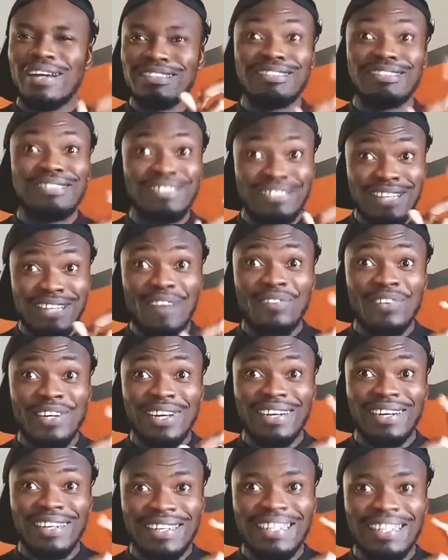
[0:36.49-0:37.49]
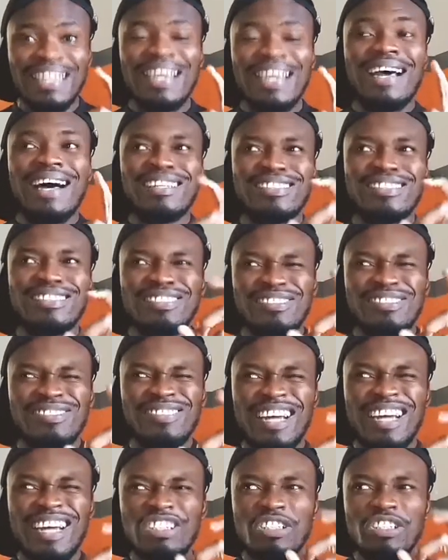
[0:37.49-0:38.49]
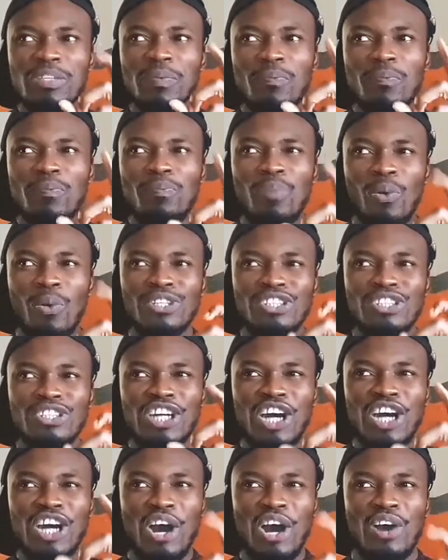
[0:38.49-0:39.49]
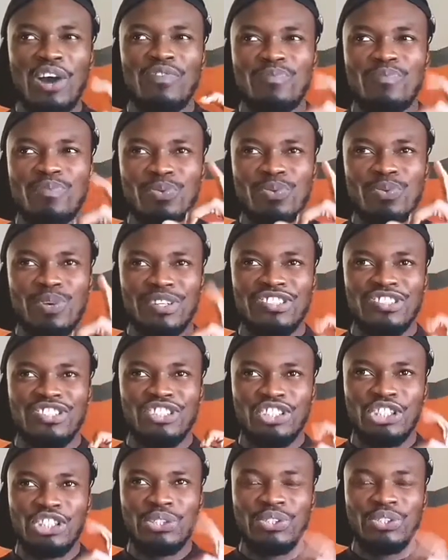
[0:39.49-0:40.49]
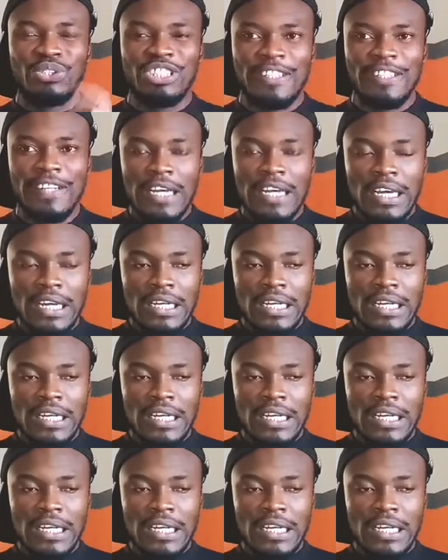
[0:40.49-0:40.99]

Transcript: is definitely a center point of prostitution.